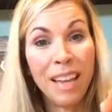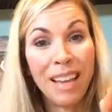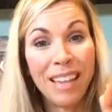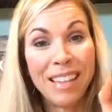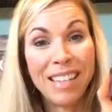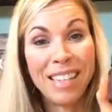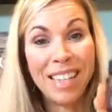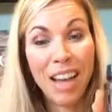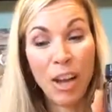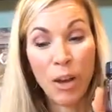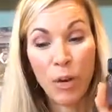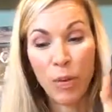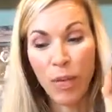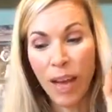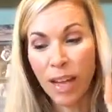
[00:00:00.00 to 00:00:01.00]

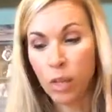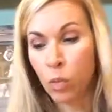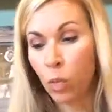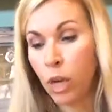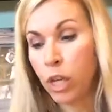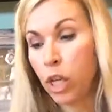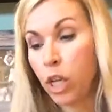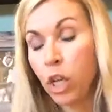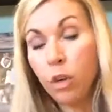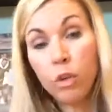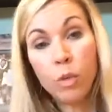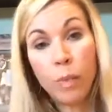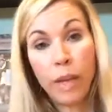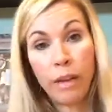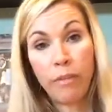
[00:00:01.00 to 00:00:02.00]
So that's one
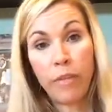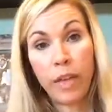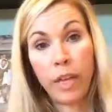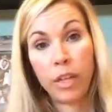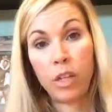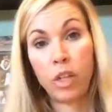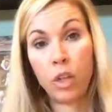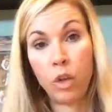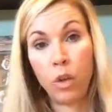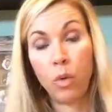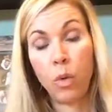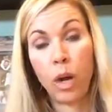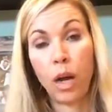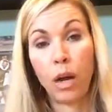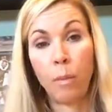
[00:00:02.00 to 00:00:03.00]
huge benefit
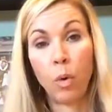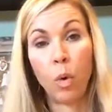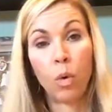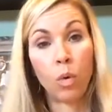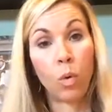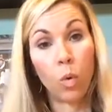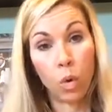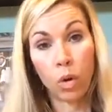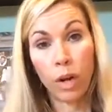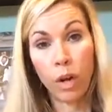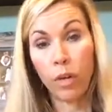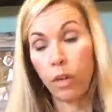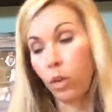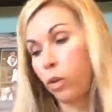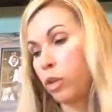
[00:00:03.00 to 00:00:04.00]
to ordering
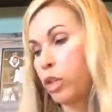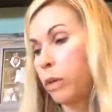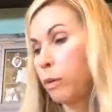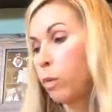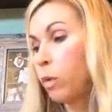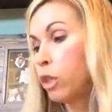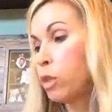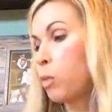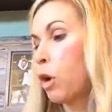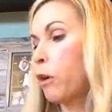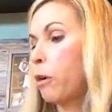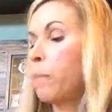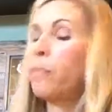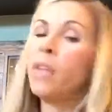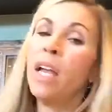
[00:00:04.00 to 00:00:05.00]
on the Loyalty Rewards
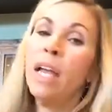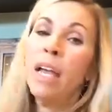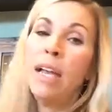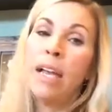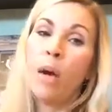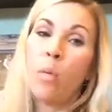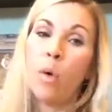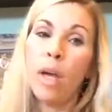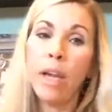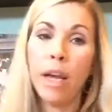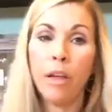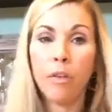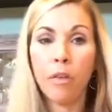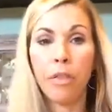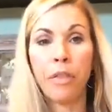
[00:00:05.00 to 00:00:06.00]
program. Now, one
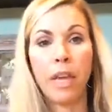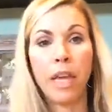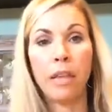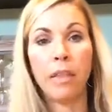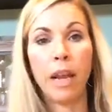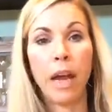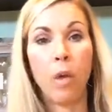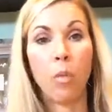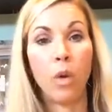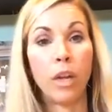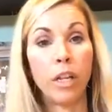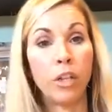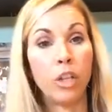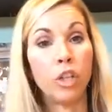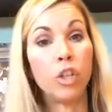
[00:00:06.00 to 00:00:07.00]
other thing that I
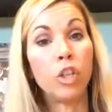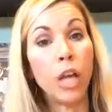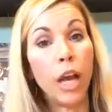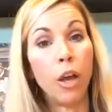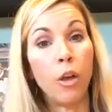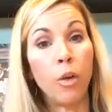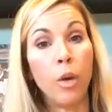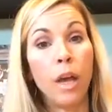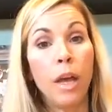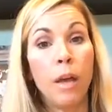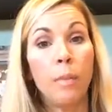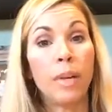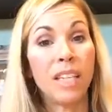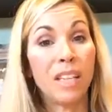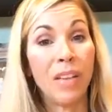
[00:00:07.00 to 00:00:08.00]
wanted to show,
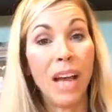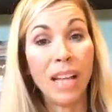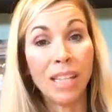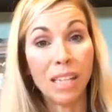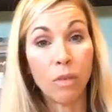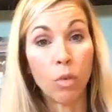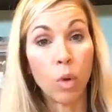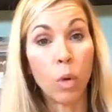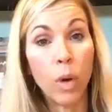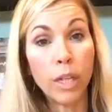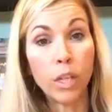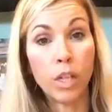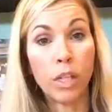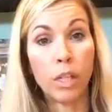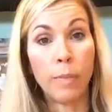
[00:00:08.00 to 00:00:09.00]
because I've had several
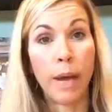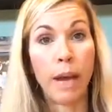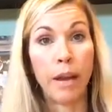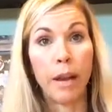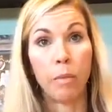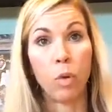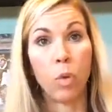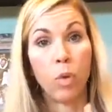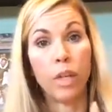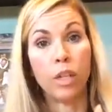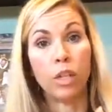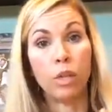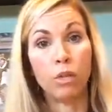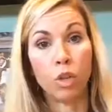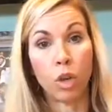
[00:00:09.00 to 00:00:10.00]
questions about it, I'm going
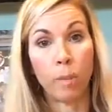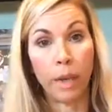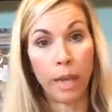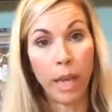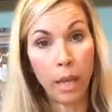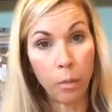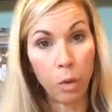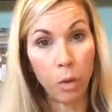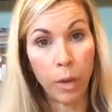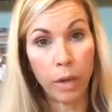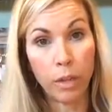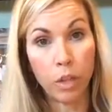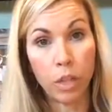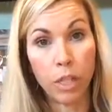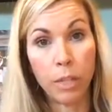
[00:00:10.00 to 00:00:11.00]
to turn my camera around
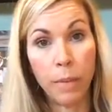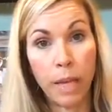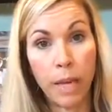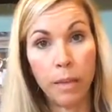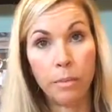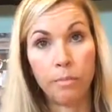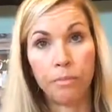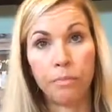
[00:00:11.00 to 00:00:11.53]
in just a minute.